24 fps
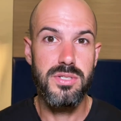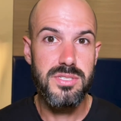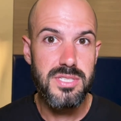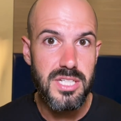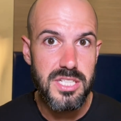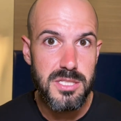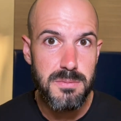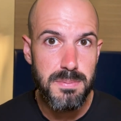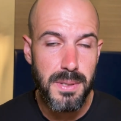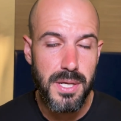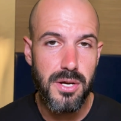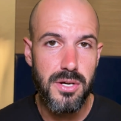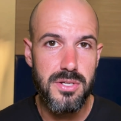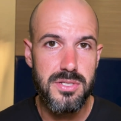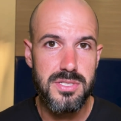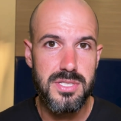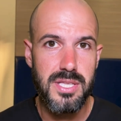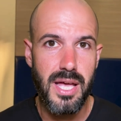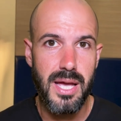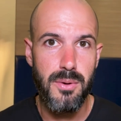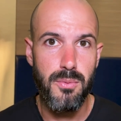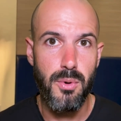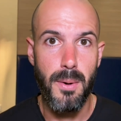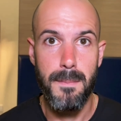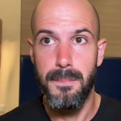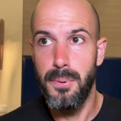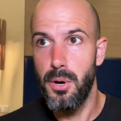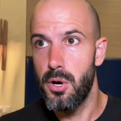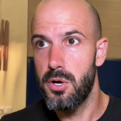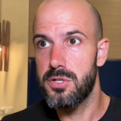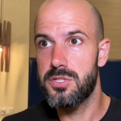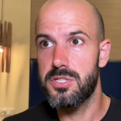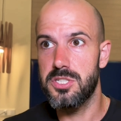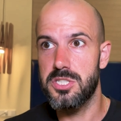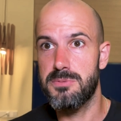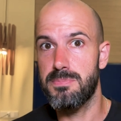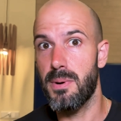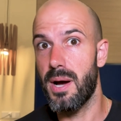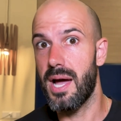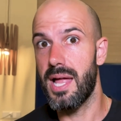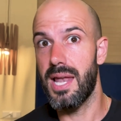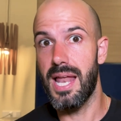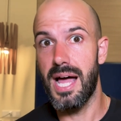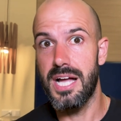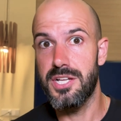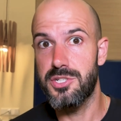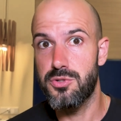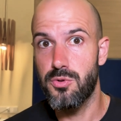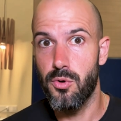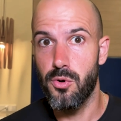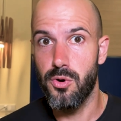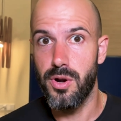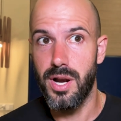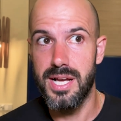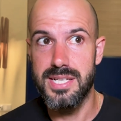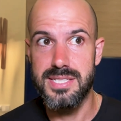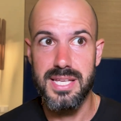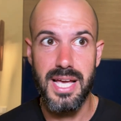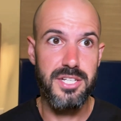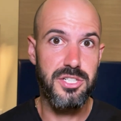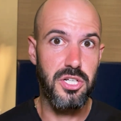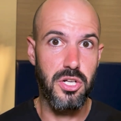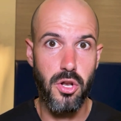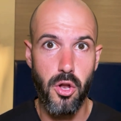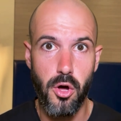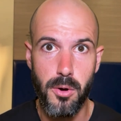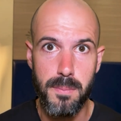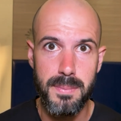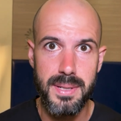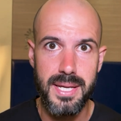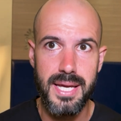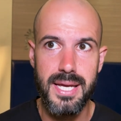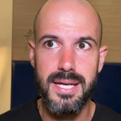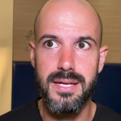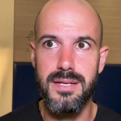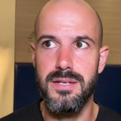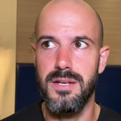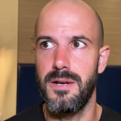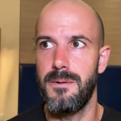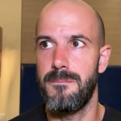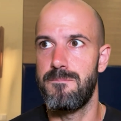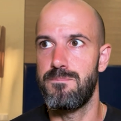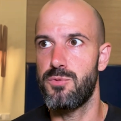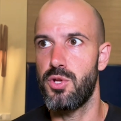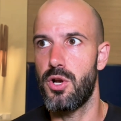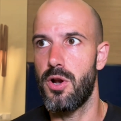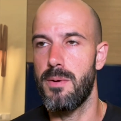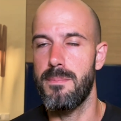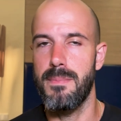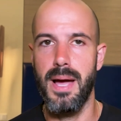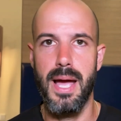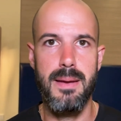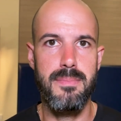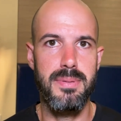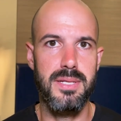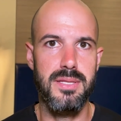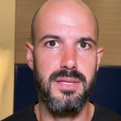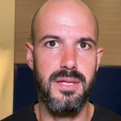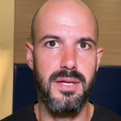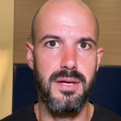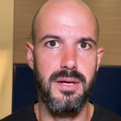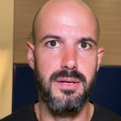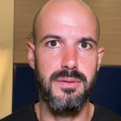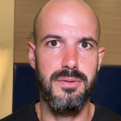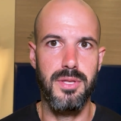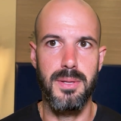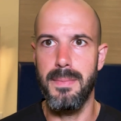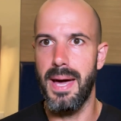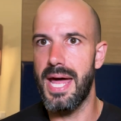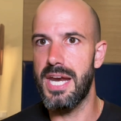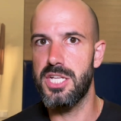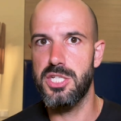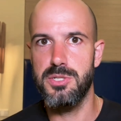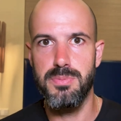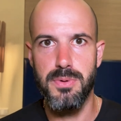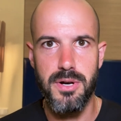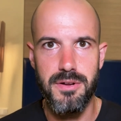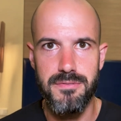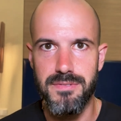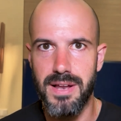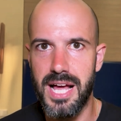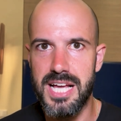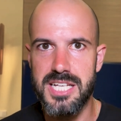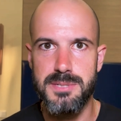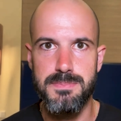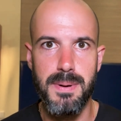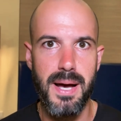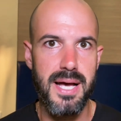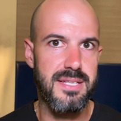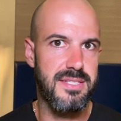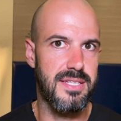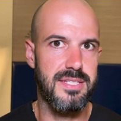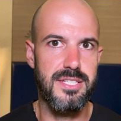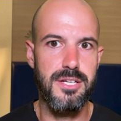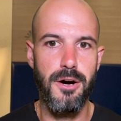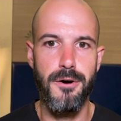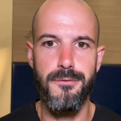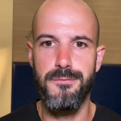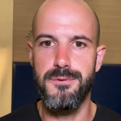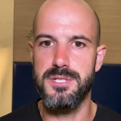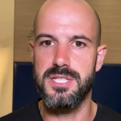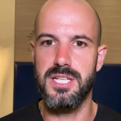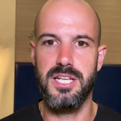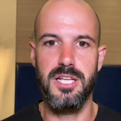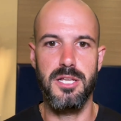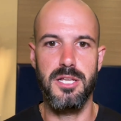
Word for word: Was this because they were purchased by a larger organization, LogMeIn, and you know, maybe the, the management of LastPass itself